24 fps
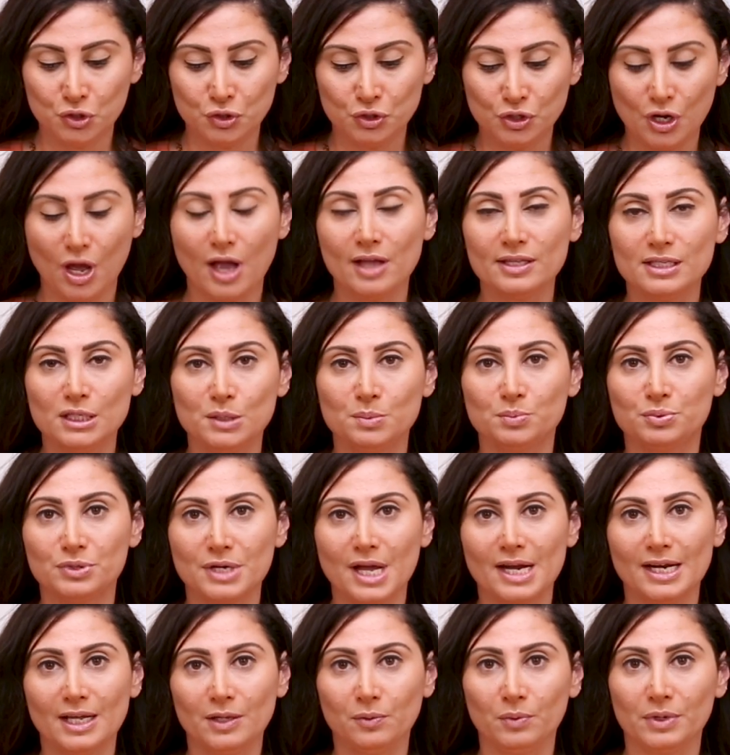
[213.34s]
Do not
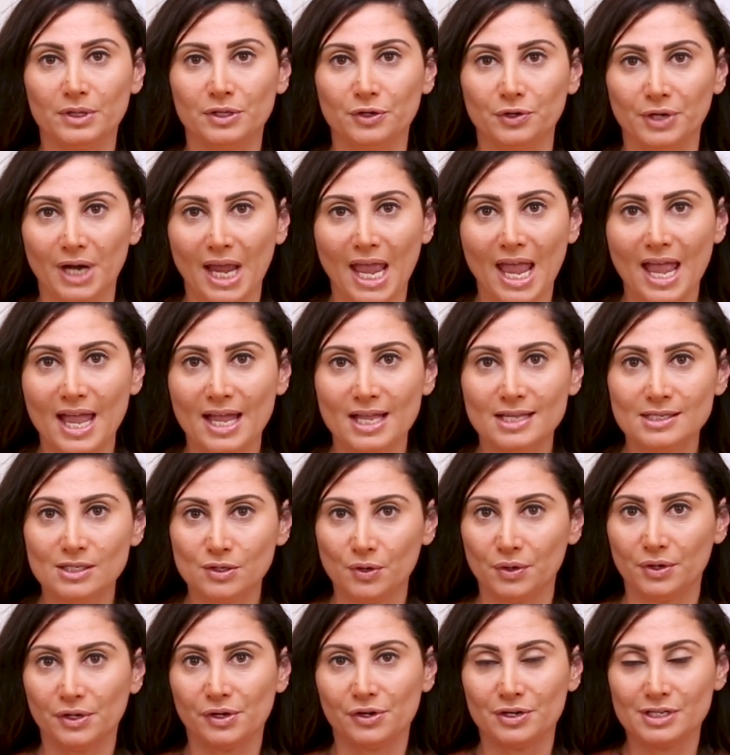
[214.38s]
spread it with your
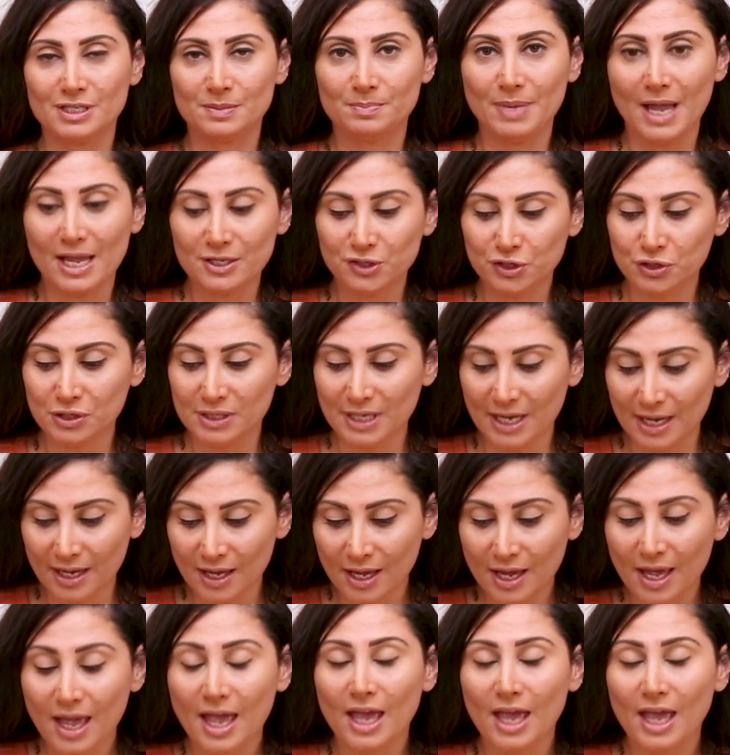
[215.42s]
hands or your spatula.